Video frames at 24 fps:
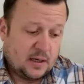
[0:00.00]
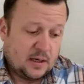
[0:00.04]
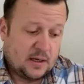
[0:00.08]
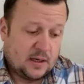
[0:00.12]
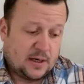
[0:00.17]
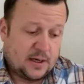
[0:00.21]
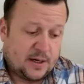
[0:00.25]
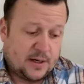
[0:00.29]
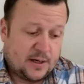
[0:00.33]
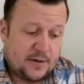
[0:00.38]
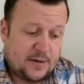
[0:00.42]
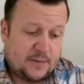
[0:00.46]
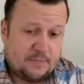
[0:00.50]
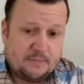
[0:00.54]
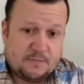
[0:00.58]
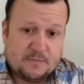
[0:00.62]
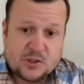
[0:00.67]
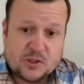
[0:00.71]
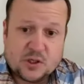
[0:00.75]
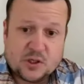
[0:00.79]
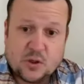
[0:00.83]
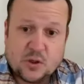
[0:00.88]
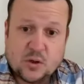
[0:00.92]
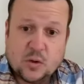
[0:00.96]

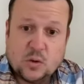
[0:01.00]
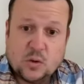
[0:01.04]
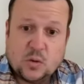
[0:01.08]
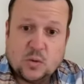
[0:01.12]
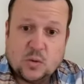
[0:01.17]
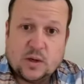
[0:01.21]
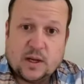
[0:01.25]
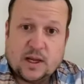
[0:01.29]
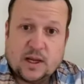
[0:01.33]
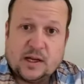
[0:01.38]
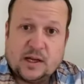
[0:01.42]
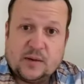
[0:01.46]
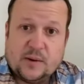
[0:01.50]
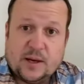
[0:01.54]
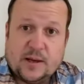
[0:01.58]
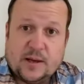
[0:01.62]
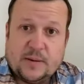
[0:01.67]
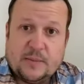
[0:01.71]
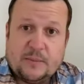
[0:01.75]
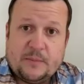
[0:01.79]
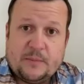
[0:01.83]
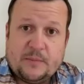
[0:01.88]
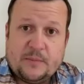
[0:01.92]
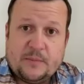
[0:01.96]
So anyway,
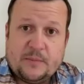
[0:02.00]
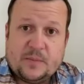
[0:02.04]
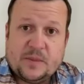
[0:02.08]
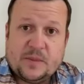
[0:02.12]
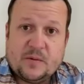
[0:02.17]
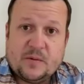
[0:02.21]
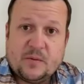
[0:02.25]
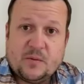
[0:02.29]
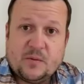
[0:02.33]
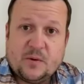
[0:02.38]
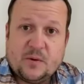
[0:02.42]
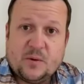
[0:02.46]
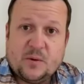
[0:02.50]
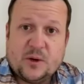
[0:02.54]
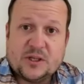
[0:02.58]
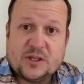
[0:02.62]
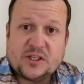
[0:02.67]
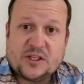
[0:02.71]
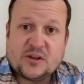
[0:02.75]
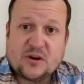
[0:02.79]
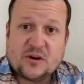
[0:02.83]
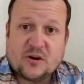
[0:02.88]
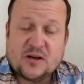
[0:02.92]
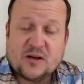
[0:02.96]
what
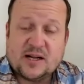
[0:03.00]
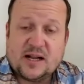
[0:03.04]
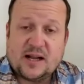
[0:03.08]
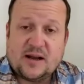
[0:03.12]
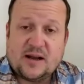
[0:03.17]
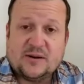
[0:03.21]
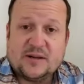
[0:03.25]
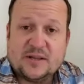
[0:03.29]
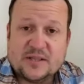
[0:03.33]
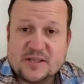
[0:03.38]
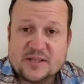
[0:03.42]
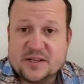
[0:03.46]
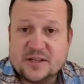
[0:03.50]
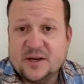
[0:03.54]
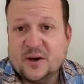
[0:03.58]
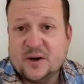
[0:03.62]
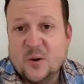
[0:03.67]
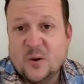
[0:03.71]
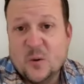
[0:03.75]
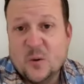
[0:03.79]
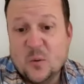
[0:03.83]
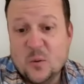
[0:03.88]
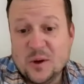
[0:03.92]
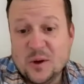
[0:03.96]
started out as a
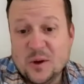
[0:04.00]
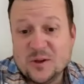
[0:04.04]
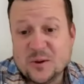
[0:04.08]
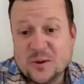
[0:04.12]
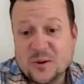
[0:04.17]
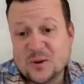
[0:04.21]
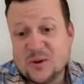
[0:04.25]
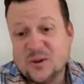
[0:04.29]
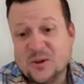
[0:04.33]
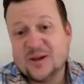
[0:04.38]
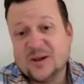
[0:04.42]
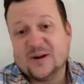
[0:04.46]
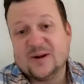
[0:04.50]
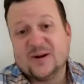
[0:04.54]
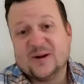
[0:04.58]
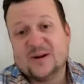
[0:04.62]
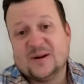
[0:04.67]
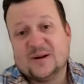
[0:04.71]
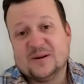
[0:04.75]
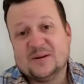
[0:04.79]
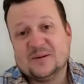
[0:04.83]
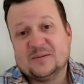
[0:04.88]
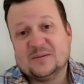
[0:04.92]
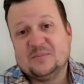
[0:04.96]
window cleaner
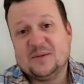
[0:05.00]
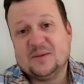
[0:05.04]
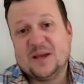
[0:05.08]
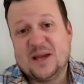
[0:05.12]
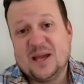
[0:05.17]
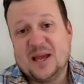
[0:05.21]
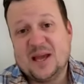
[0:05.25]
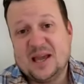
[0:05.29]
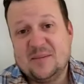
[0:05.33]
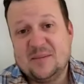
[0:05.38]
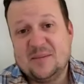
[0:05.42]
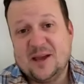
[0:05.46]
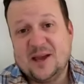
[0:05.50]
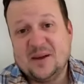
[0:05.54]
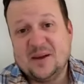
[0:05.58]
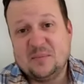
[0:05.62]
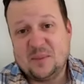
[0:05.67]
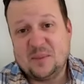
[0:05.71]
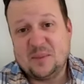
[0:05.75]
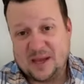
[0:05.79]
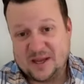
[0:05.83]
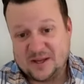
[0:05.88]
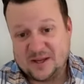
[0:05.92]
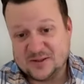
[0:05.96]
became a
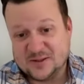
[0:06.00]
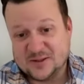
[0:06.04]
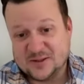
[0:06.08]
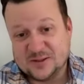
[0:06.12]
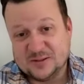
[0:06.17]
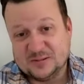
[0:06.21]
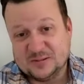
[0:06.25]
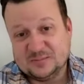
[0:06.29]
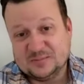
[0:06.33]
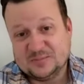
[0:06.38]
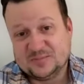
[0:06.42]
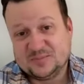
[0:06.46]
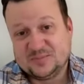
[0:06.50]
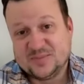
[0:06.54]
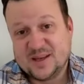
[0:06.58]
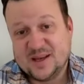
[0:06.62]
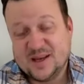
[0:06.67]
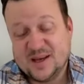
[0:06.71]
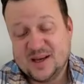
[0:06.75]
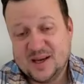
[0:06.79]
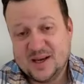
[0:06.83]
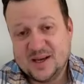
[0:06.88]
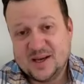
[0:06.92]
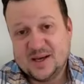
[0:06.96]
painter,
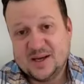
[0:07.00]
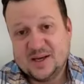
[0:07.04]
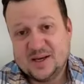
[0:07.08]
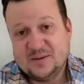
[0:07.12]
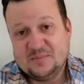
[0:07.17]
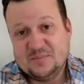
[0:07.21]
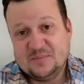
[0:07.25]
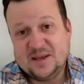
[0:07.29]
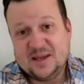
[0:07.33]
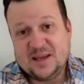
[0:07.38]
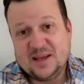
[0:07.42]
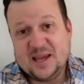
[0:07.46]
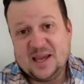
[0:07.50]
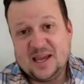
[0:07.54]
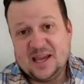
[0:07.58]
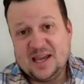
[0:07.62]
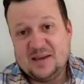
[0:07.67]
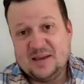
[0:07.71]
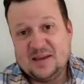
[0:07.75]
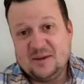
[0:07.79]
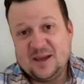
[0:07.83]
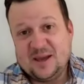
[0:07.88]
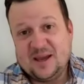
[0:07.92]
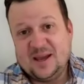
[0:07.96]

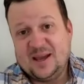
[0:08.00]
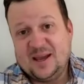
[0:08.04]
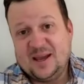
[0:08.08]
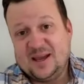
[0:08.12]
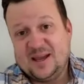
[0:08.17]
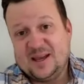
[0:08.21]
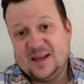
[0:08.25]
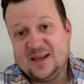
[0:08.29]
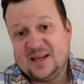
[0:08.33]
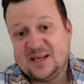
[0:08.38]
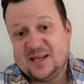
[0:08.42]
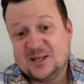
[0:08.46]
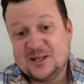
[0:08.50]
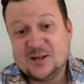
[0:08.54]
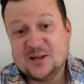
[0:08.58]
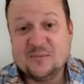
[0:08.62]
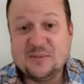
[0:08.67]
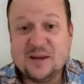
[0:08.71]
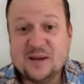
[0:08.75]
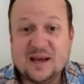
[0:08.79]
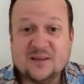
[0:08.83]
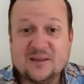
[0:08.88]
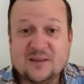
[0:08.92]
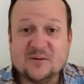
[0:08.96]
became a kitchen and
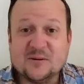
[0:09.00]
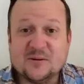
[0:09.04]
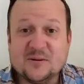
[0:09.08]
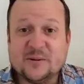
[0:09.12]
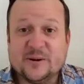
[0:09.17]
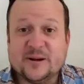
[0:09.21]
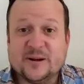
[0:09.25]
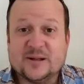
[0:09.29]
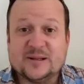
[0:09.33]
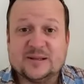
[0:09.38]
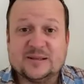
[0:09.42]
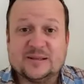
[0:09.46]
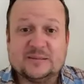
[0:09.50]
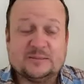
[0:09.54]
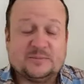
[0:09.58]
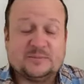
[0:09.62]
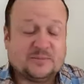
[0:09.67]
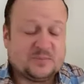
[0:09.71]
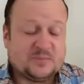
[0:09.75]
bath remodeler.